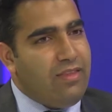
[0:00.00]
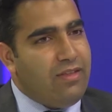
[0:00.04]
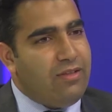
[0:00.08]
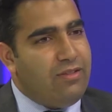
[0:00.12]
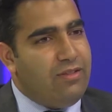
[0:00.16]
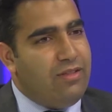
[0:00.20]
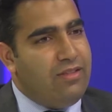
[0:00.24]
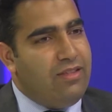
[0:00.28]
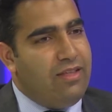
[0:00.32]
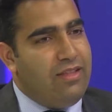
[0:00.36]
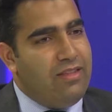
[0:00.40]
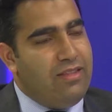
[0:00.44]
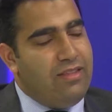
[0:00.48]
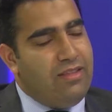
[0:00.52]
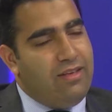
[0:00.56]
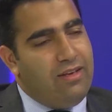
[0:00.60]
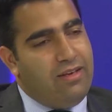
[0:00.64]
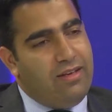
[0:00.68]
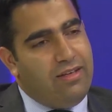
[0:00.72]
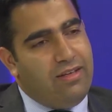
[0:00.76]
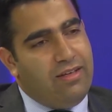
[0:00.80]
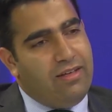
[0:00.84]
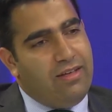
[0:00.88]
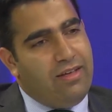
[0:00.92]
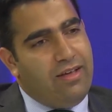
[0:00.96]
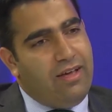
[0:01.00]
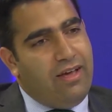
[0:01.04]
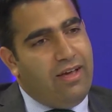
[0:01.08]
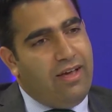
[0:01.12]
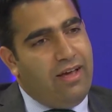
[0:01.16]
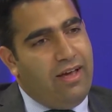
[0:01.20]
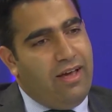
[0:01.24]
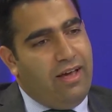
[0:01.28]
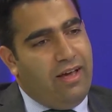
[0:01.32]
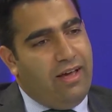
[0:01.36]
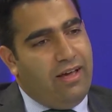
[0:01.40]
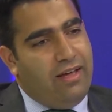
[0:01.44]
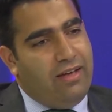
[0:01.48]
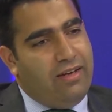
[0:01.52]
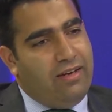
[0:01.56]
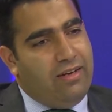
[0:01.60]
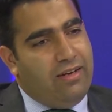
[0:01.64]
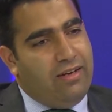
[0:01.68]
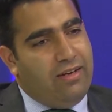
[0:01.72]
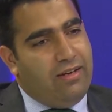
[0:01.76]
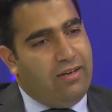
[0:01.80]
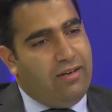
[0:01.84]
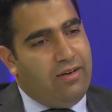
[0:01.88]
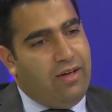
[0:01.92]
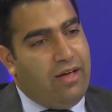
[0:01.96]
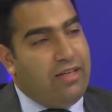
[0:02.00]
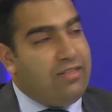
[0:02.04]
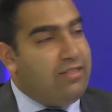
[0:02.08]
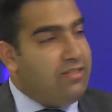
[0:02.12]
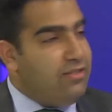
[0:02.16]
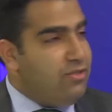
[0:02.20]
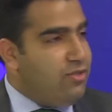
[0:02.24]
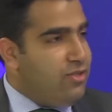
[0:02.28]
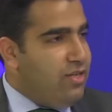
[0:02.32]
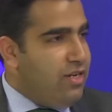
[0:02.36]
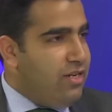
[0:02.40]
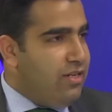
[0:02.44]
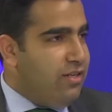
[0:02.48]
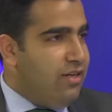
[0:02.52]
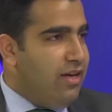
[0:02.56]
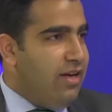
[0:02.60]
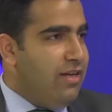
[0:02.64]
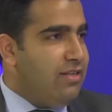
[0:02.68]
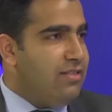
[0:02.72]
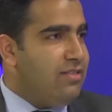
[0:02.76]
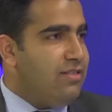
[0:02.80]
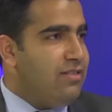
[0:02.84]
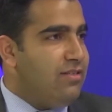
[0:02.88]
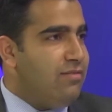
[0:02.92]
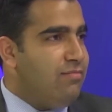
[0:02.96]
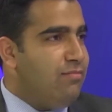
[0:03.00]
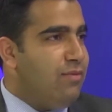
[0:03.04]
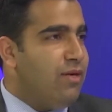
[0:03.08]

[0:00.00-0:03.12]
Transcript: the then Delhi, and as a state guest,